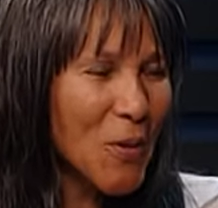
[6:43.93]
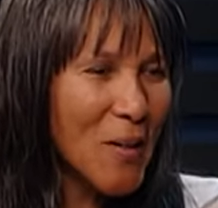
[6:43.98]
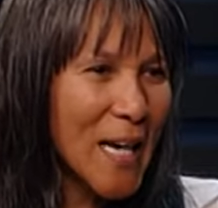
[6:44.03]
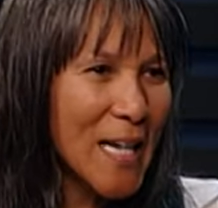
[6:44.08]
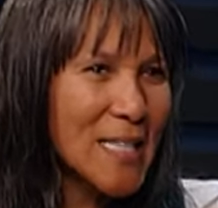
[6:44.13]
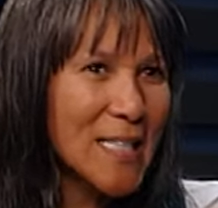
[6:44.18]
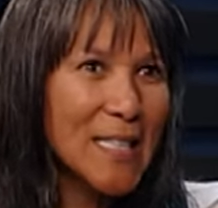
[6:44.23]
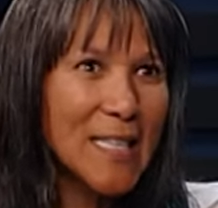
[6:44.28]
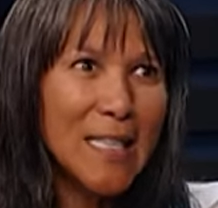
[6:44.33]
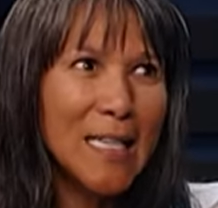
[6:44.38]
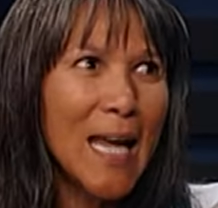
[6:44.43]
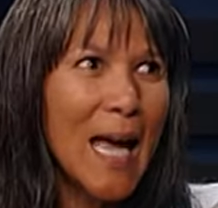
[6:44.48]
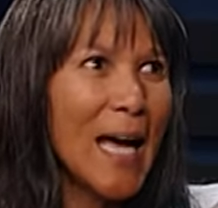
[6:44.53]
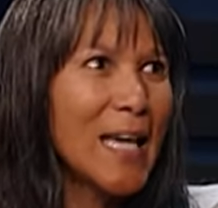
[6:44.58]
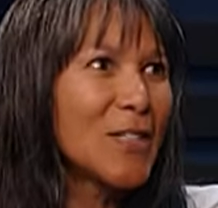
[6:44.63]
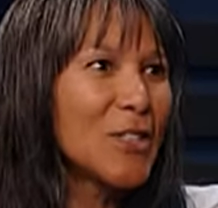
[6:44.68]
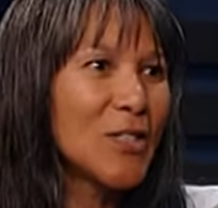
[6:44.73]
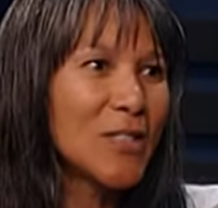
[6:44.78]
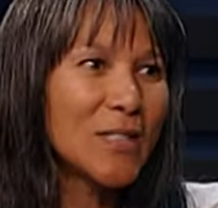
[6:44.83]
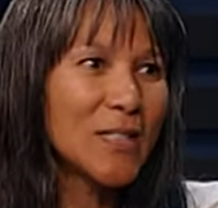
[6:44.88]
And I said, Yeah,
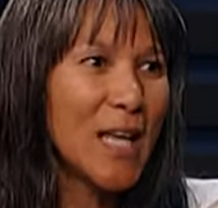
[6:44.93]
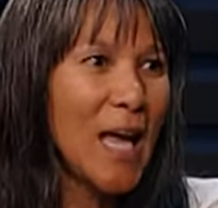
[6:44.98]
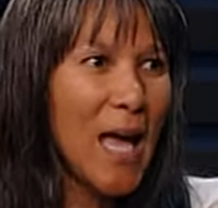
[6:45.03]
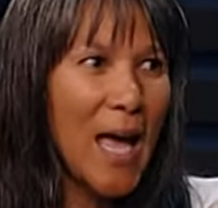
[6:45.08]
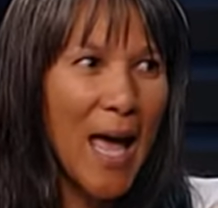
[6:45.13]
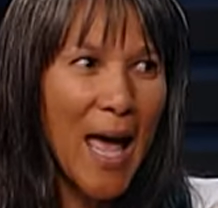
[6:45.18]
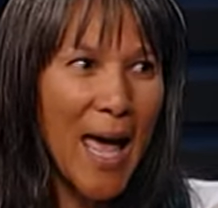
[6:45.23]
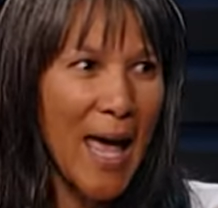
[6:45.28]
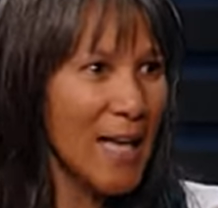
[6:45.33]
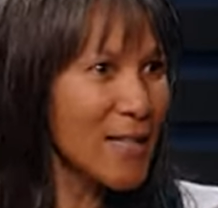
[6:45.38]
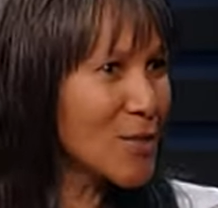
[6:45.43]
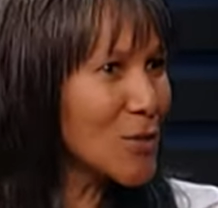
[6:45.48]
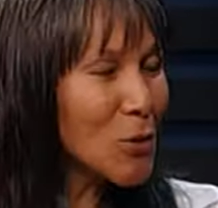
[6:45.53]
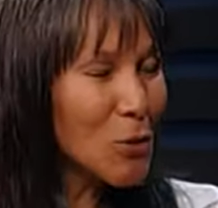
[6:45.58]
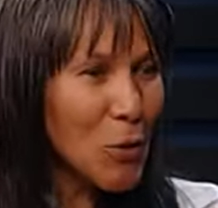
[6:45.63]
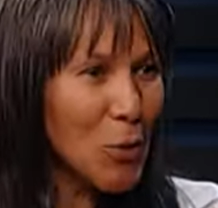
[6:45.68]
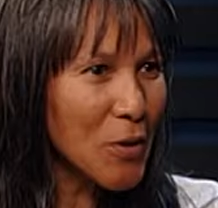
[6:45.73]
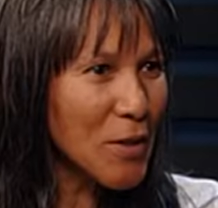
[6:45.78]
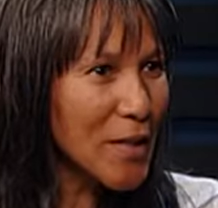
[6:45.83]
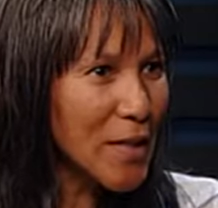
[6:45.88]
I just asked the
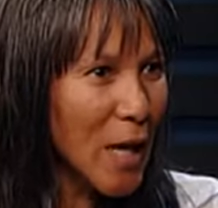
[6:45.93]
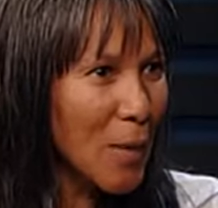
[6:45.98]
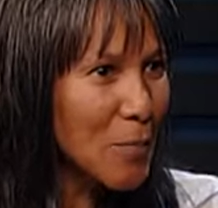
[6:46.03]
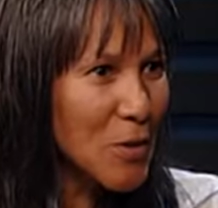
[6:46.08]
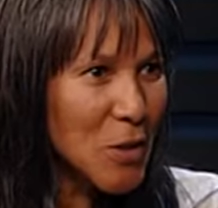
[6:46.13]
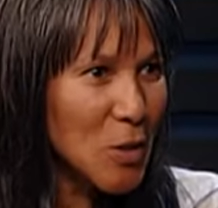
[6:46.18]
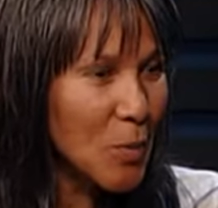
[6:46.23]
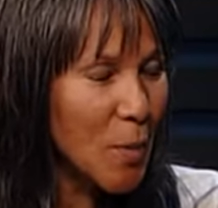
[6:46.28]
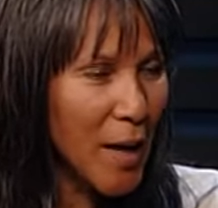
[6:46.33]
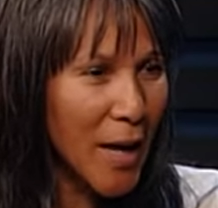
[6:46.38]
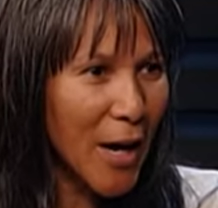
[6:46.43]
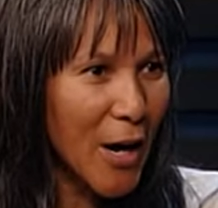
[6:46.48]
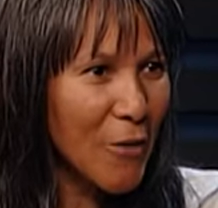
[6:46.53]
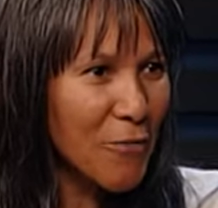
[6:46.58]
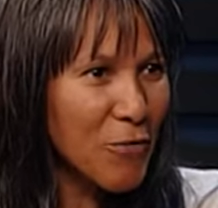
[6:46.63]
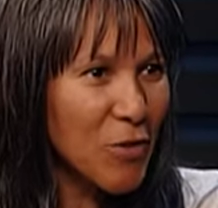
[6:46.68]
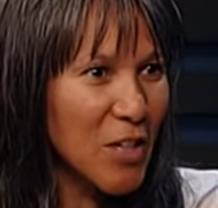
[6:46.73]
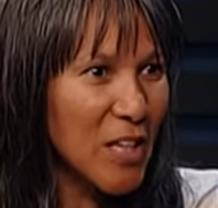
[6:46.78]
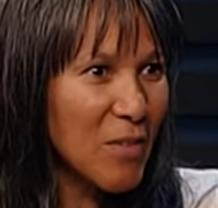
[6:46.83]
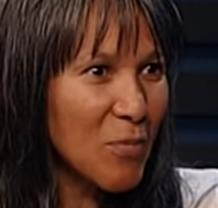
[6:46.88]
Lord to come into my
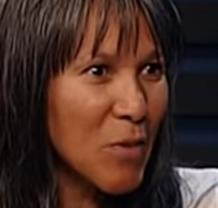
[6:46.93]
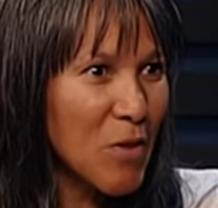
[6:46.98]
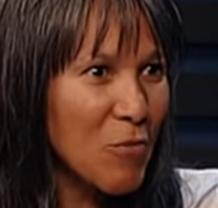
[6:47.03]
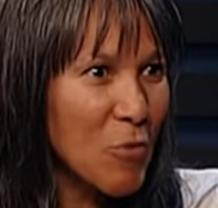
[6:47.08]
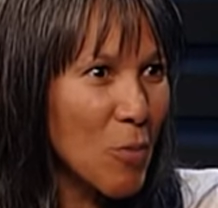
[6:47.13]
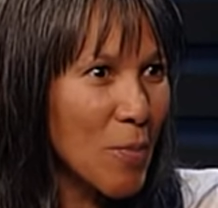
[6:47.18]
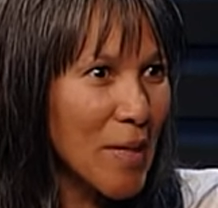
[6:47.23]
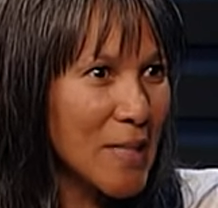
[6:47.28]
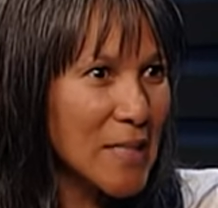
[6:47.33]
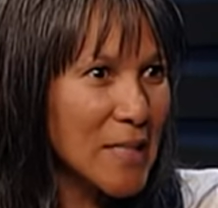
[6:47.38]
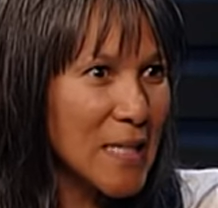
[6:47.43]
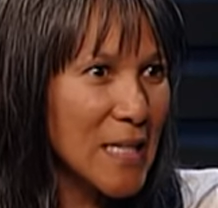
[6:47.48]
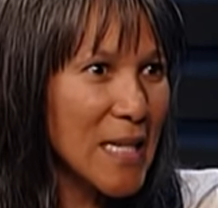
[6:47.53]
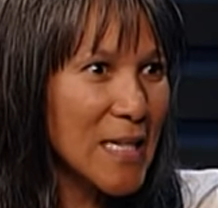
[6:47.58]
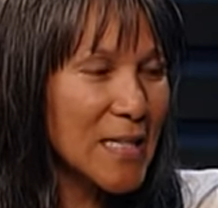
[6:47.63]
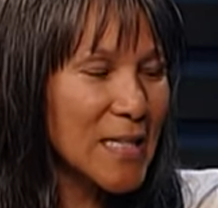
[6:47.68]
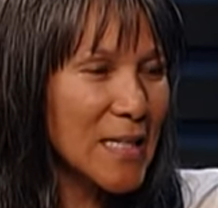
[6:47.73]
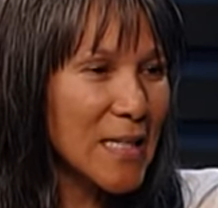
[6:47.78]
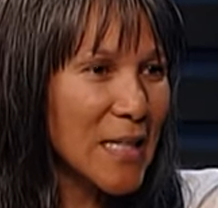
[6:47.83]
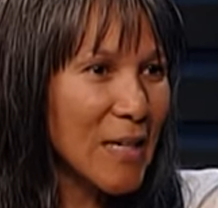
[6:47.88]
heart, forgive me for my
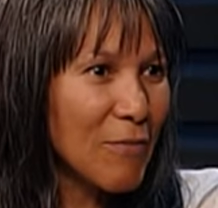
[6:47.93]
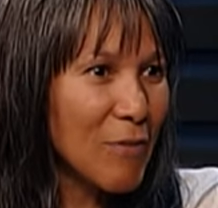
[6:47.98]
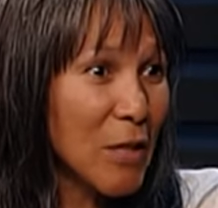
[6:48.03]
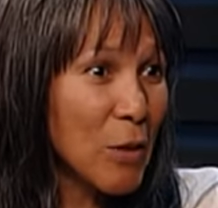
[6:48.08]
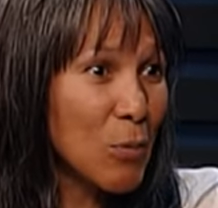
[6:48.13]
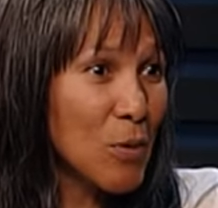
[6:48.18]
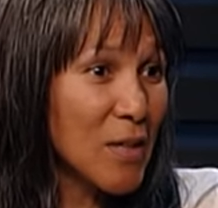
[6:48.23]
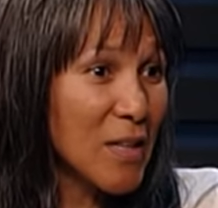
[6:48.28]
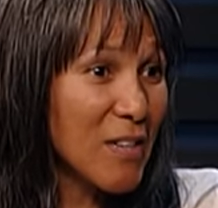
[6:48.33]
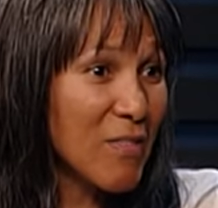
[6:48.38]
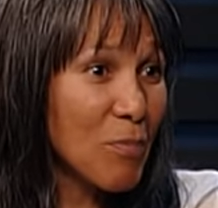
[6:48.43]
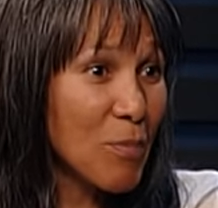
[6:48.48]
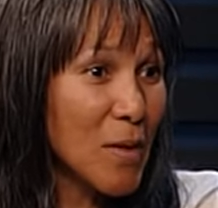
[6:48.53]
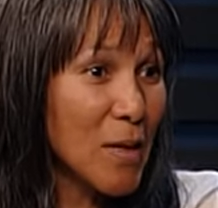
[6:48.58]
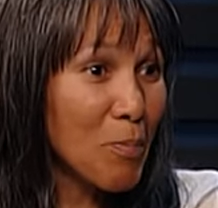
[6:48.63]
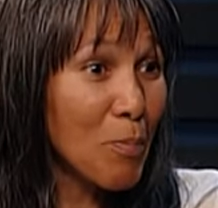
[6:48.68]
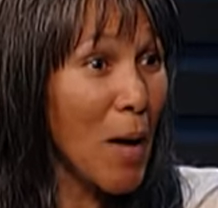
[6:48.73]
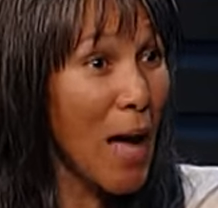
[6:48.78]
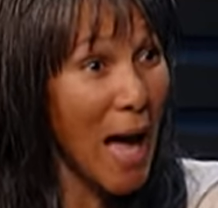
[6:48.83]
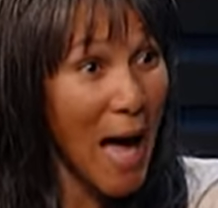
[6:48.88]
sins, and if He would give
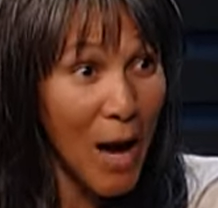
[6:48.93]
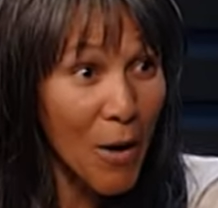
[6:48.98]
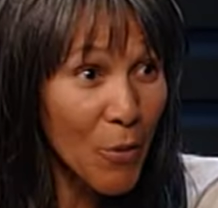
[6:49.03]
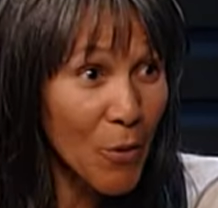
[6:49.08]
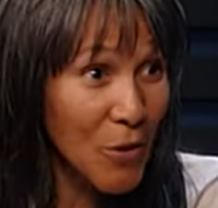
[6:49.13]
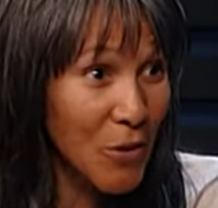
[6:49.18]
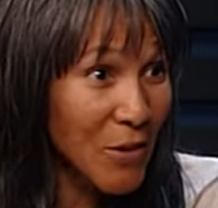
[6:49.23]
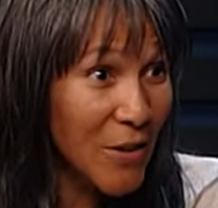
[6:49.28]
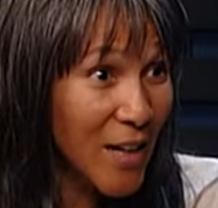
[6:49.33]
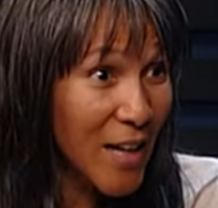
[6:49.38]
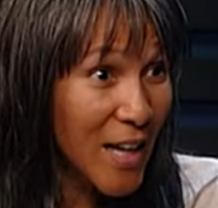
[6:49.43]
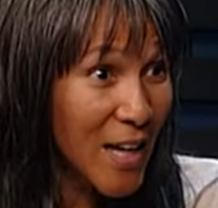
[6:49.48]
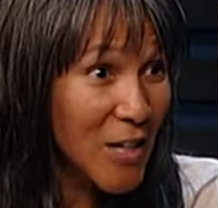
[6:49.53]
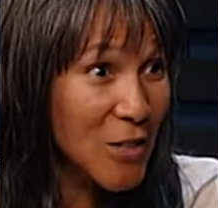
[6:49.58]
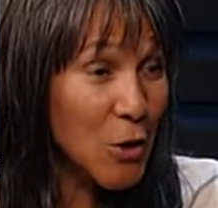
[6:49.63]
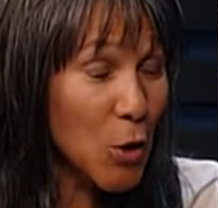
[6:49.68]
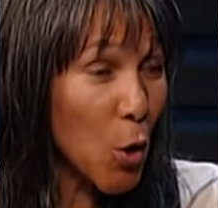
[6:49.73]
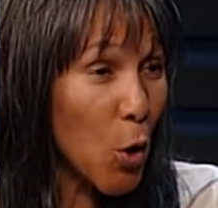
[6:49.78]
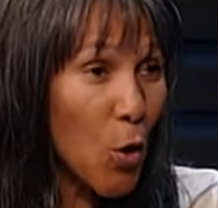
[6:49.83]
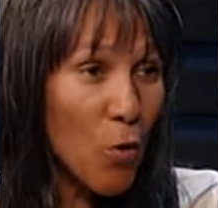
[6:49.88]
me power
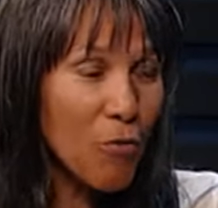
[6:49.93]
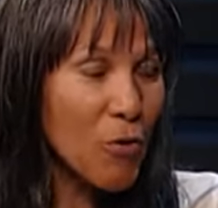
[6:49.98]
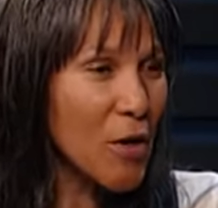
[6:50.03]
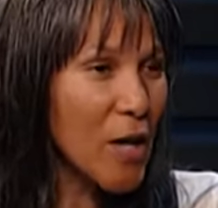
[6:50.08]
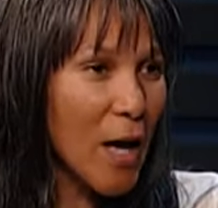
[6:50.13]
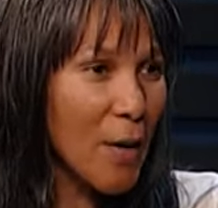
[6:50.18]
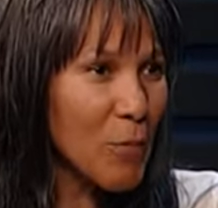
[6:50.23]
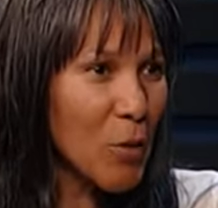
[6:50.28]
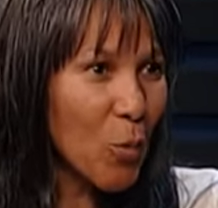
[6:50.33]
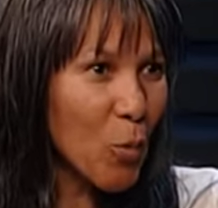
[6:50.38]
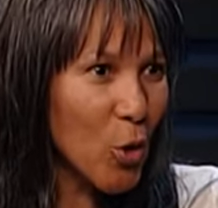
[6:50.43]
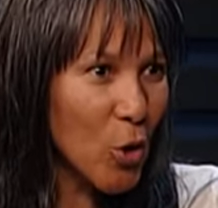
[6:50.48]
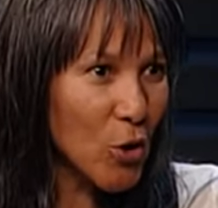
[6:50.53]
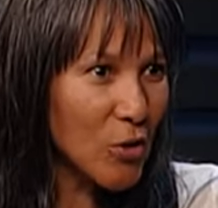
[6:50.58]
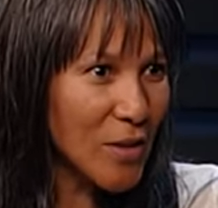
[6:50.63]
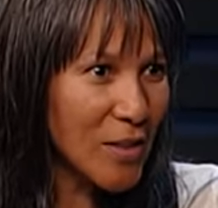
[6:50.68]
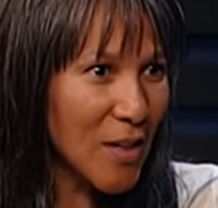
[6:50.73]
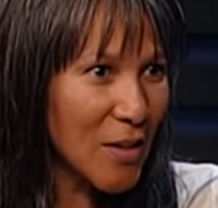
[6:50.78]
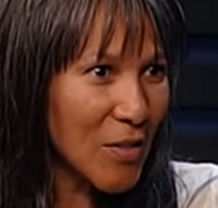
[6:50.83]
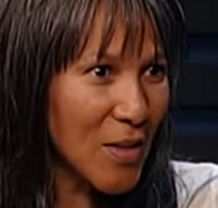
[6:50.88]
to overcome the
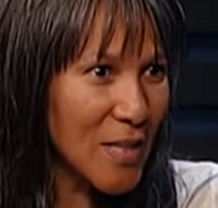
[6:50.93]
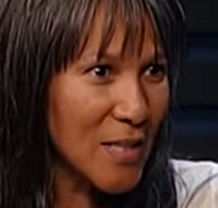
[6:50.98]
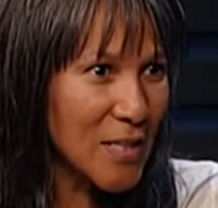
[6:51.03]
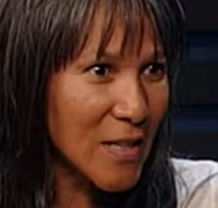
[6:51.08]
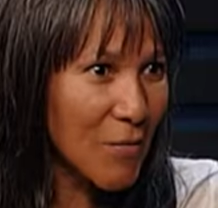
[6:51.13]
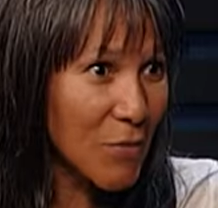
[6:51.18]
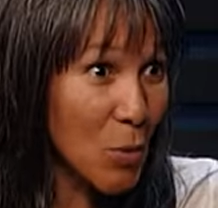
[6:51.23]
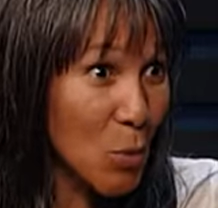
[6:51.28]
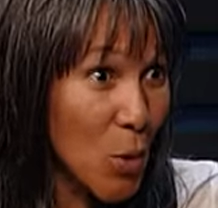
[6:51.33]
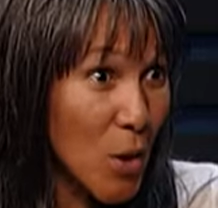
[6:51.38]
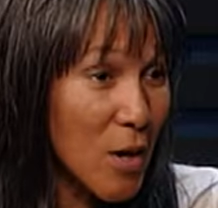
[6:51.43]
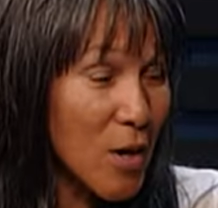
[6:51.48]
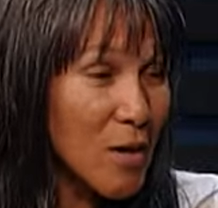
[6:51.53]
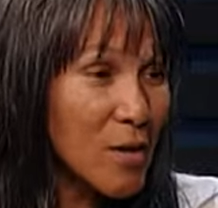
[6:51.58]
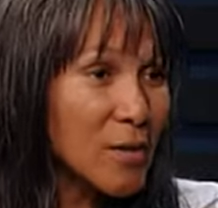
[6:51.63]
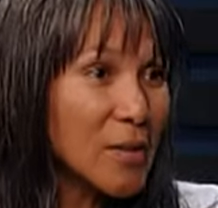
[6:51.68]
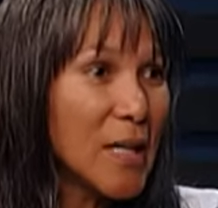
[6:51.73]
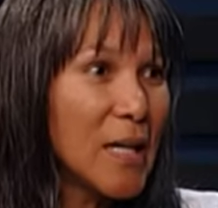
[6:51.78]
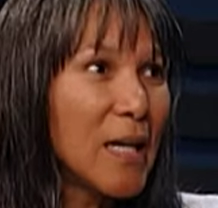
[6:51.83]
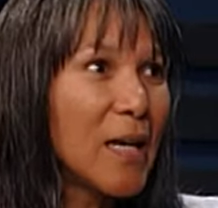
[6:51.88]
world and the things of the
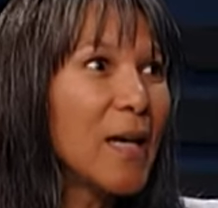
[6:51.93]
world,